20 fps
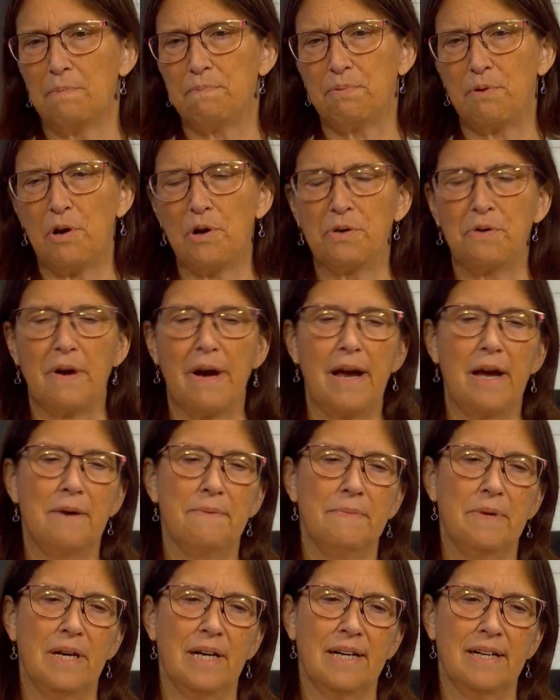A
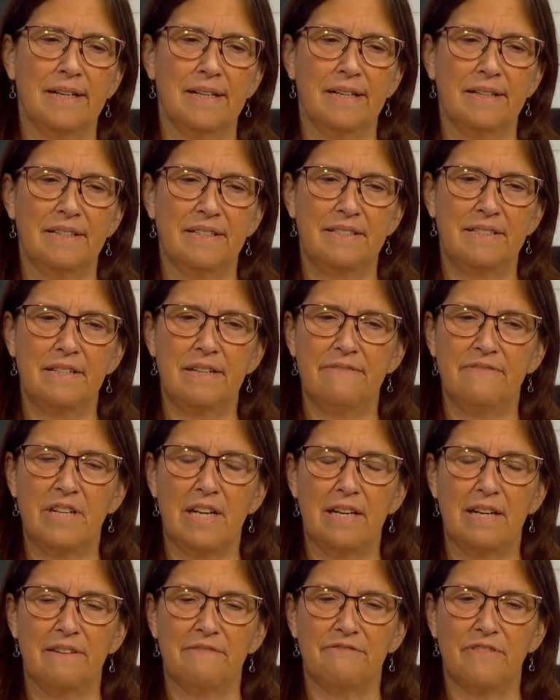program uh, this
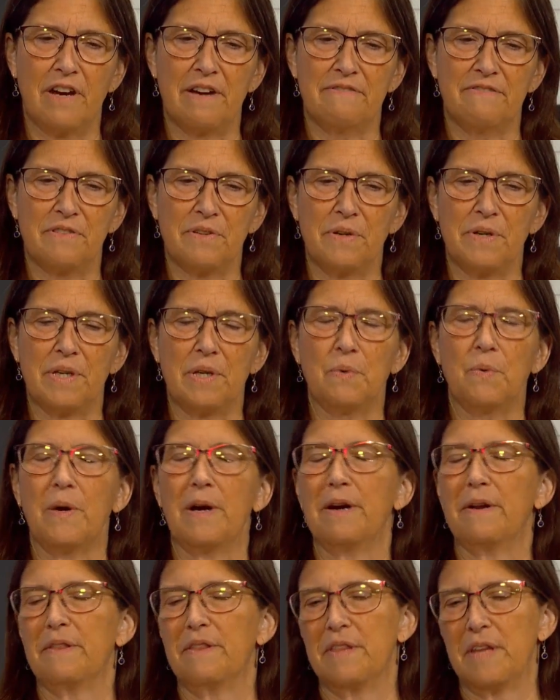evening at 5:30
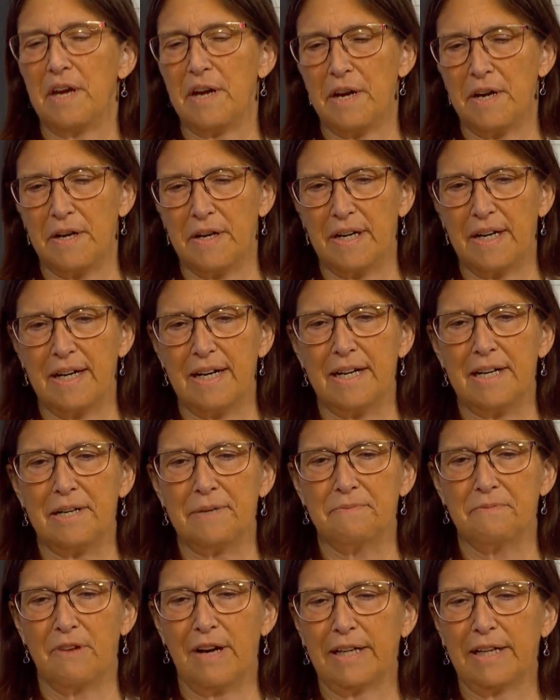where they're um,